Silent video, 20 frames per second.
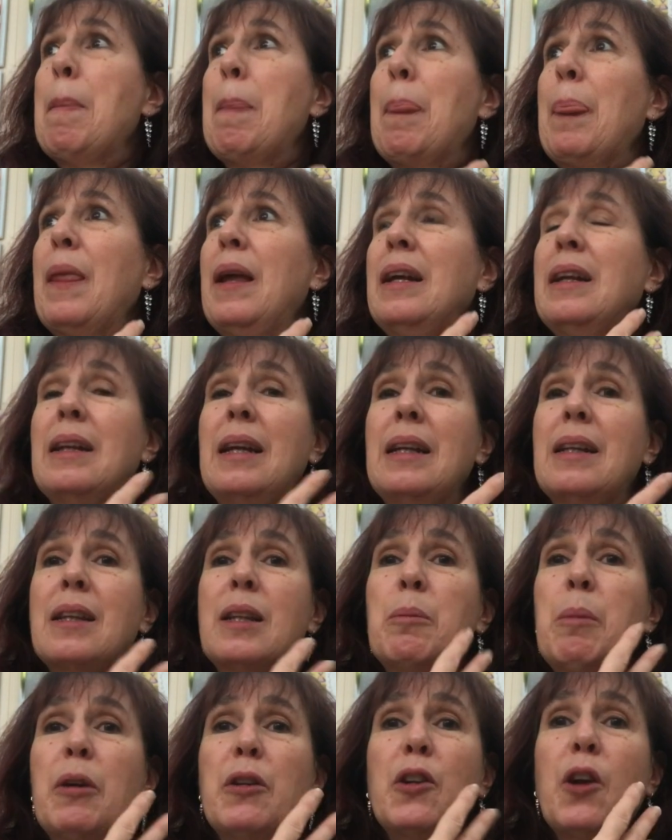It's
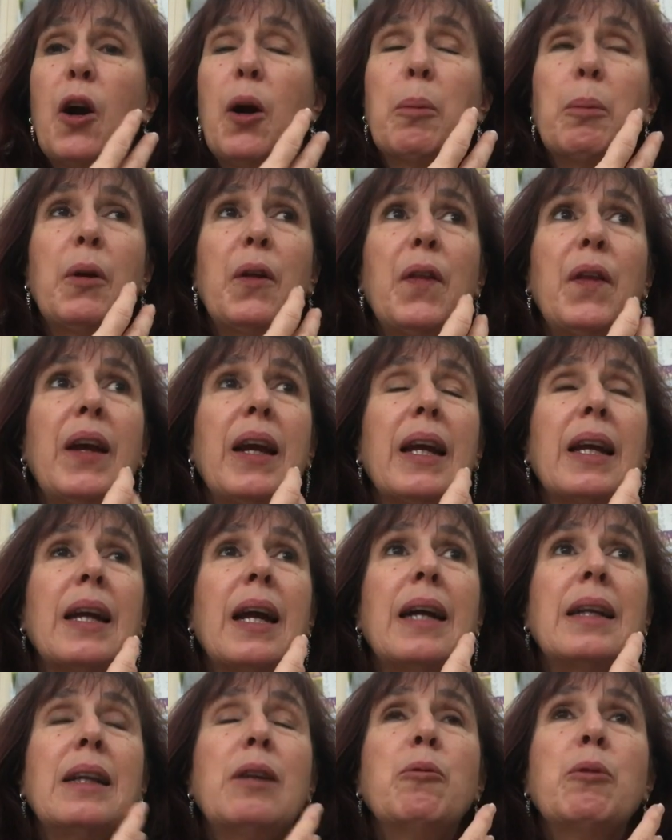the most horrible thing.
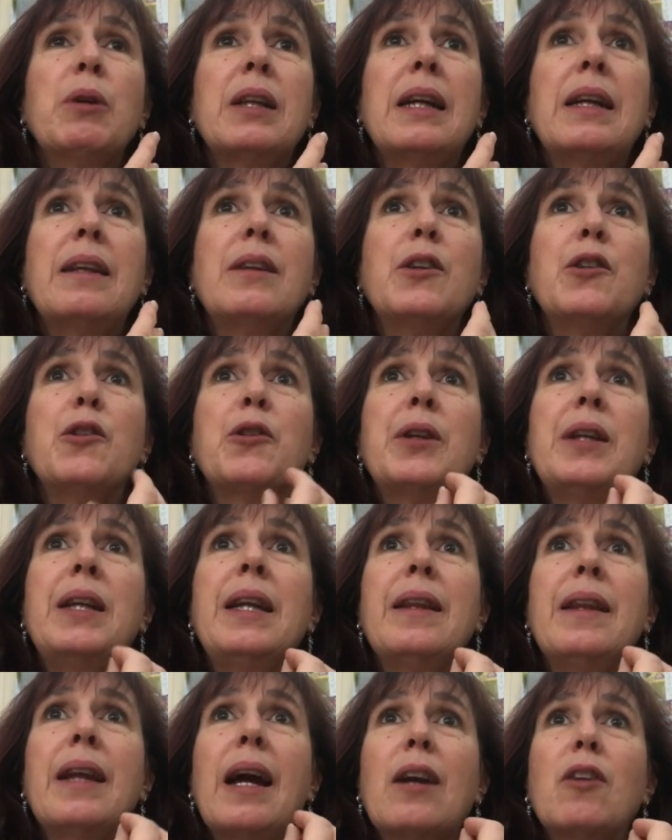I didn't realize that your
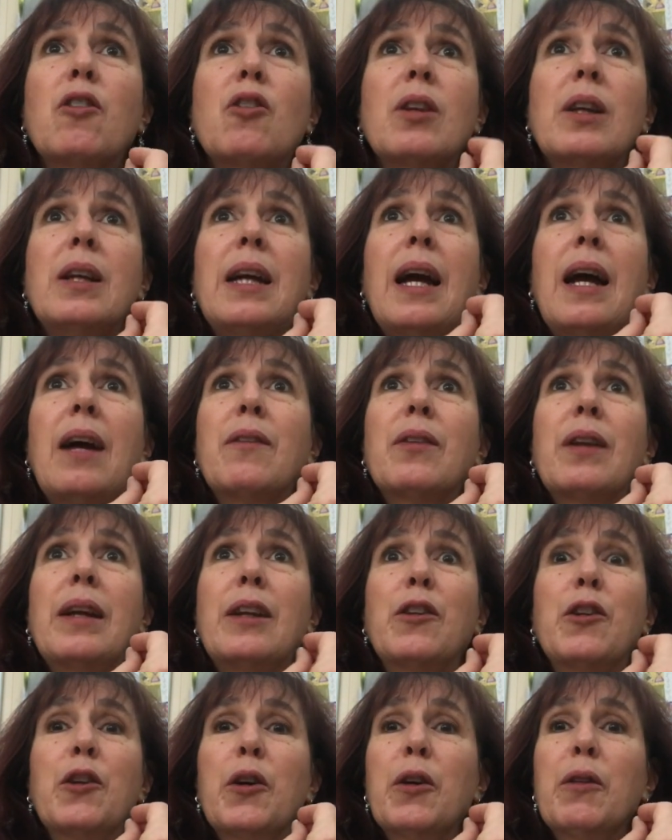teeth actually have
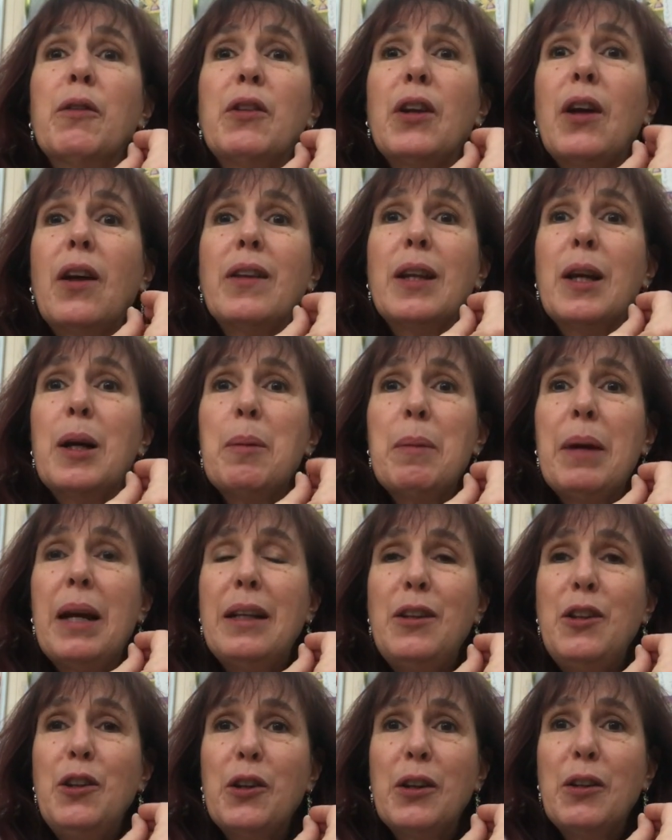like nerves on them,
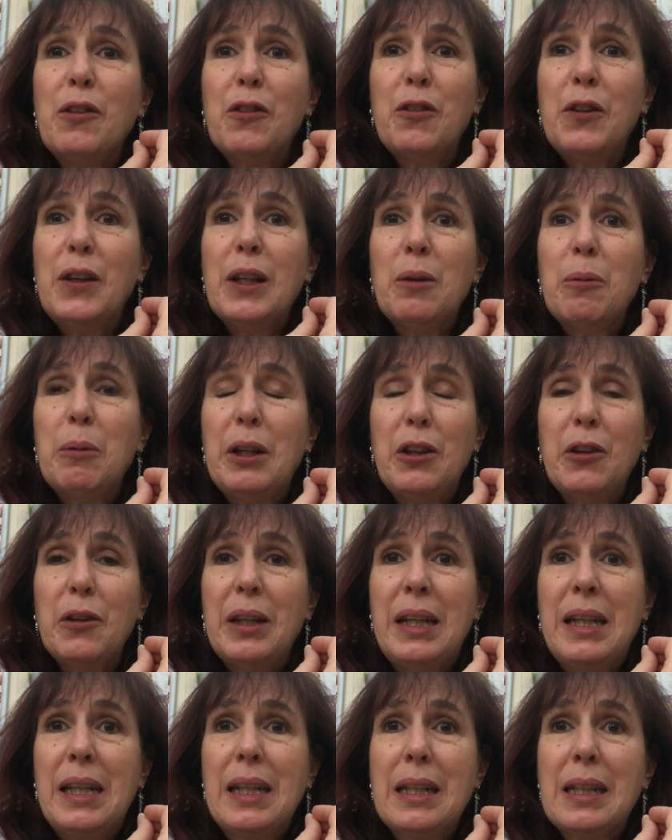and you can feel when you're
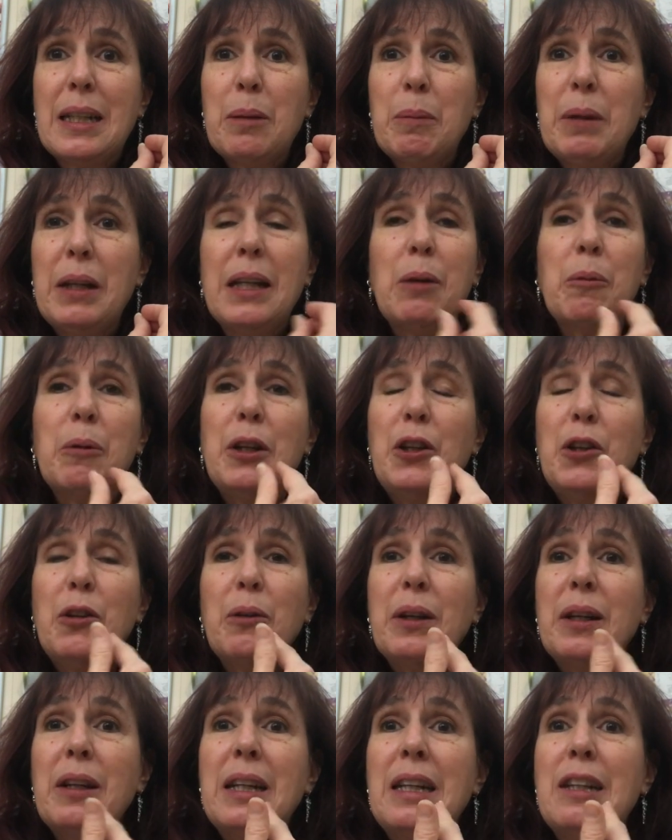eating something,
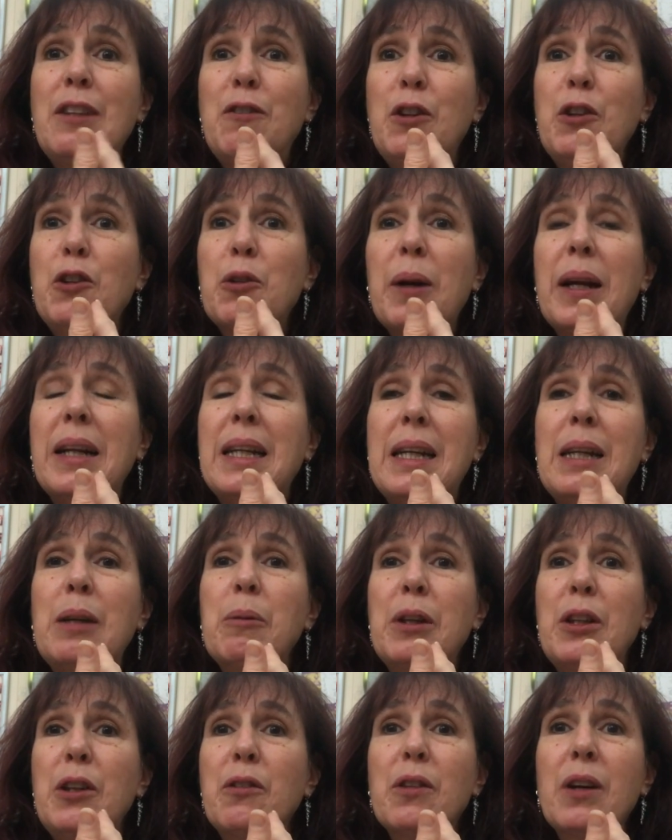and if you try and eat
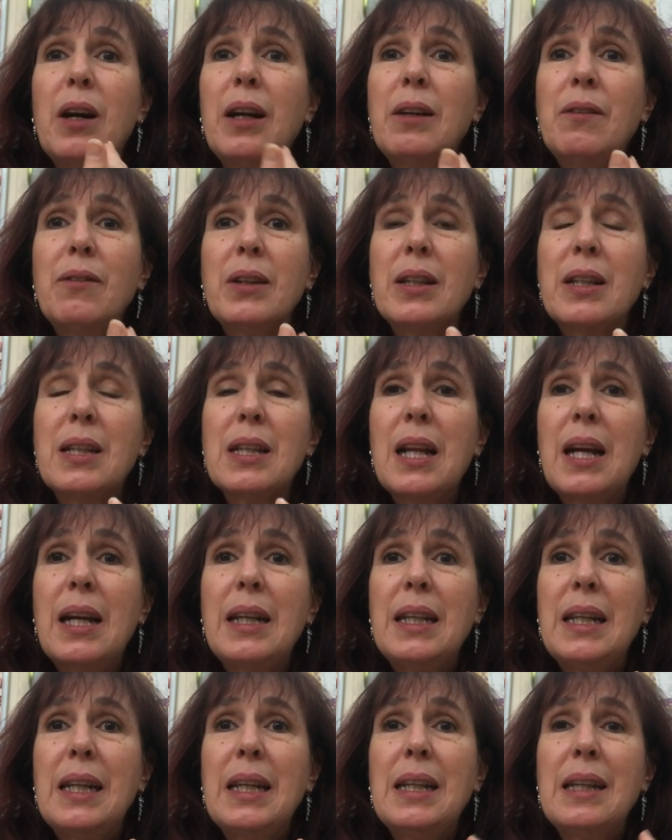when you've got
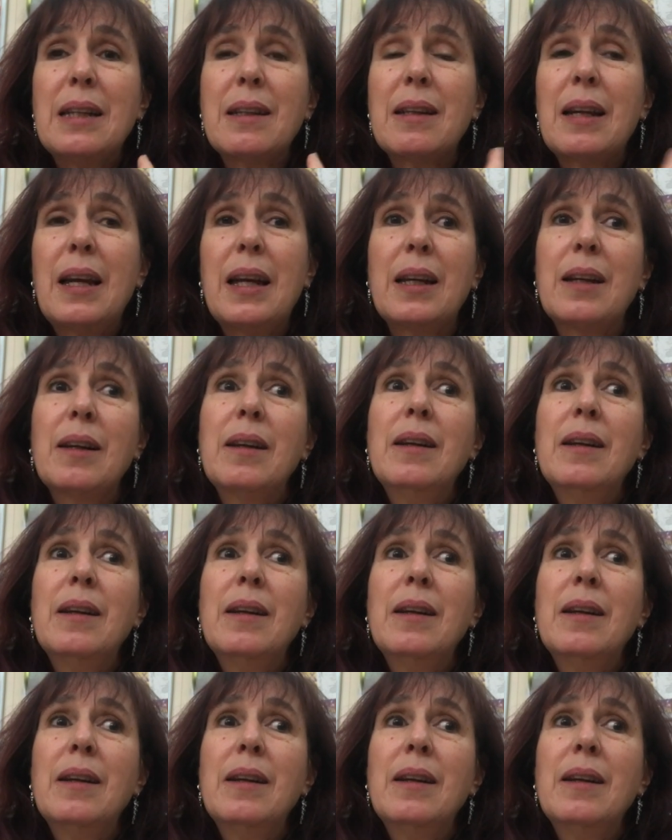Invisalign in, it's like,